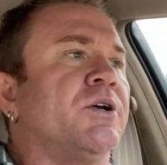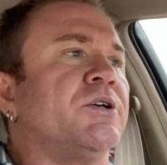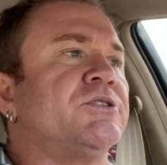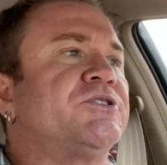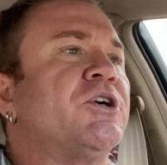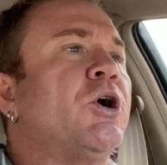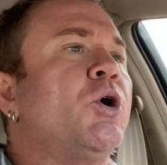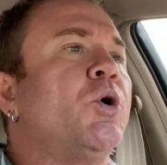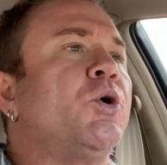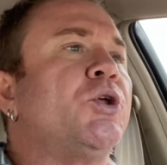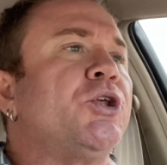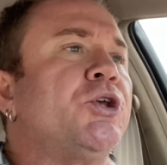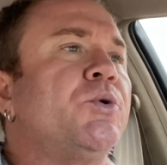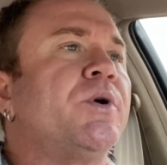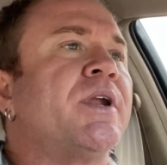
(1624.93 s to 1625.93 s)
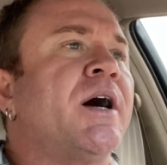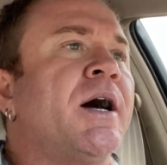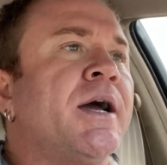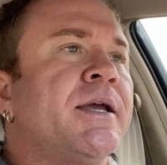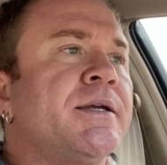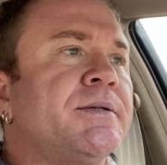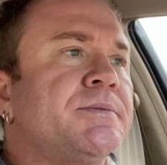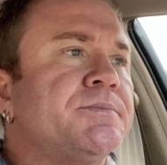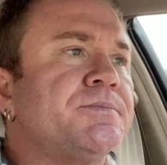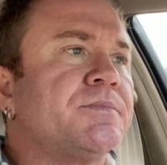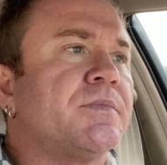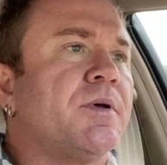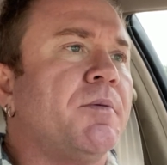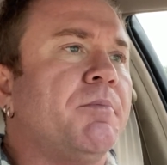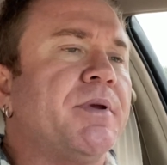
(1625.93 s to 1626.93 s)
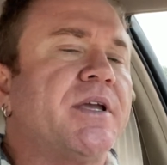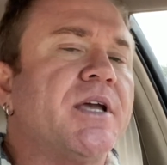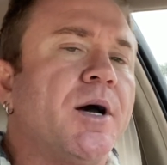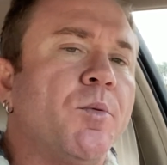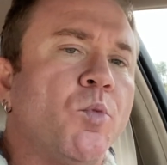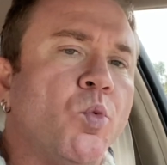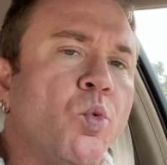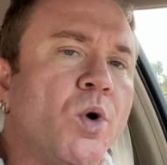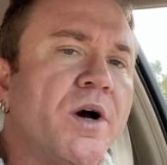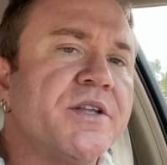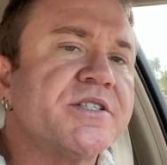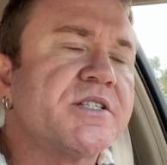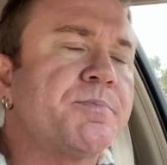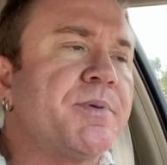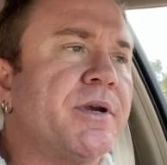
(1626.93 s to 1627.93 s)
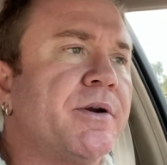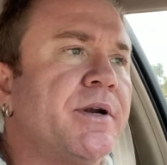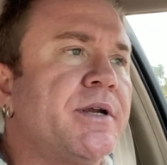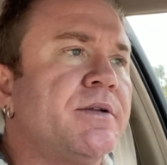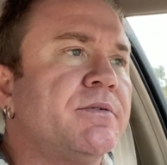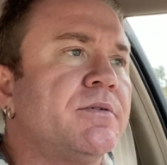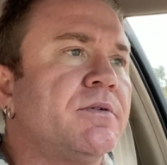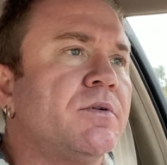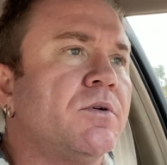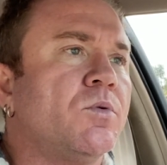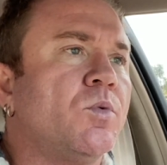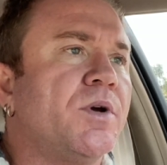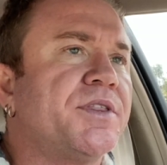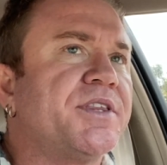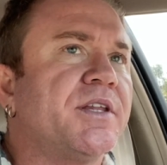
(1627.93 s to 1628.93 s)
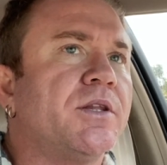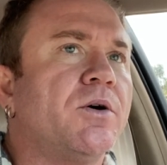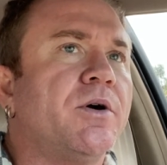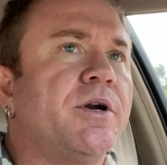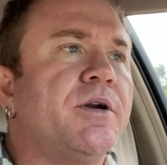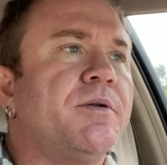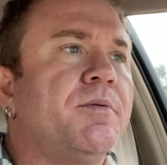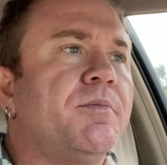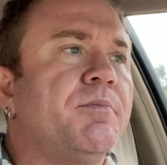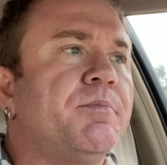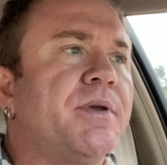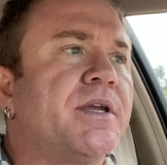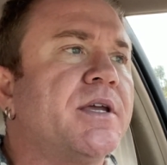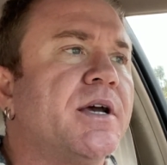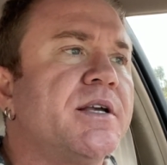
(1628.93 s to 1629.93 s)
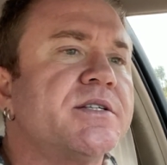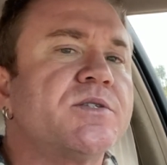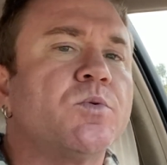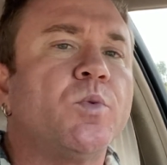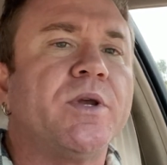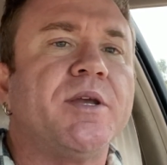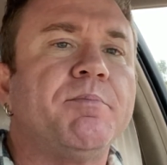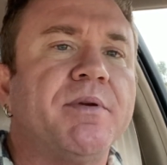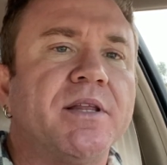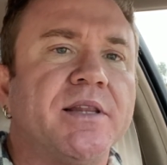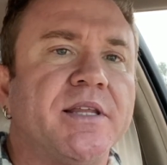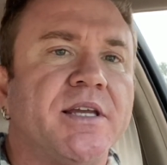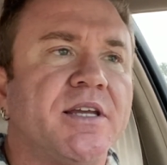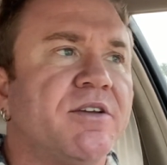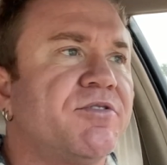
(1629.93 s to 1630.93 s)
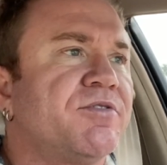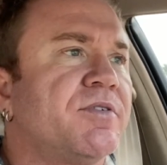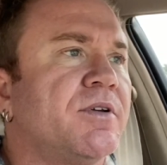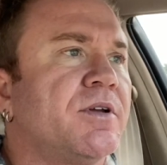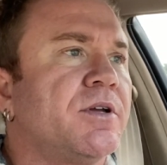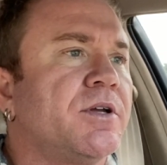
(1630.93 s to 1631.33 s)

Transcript: So you and I become one spirit with the Lord because we believe.